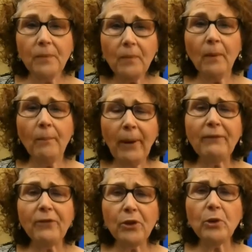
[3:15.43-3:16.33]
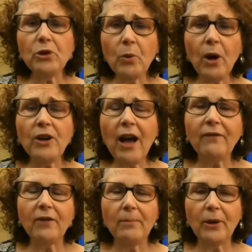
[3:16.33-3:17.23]
But for those who are not
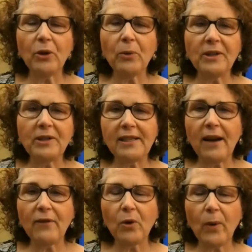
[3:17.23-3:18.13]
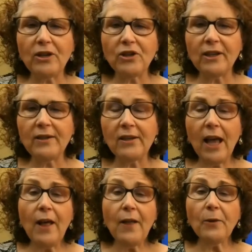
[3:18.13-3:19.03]
familiar with Discover Questions,
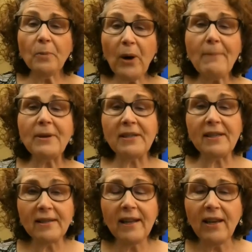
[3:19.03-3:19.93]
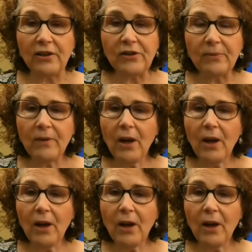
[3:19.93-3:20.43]
the premise is this.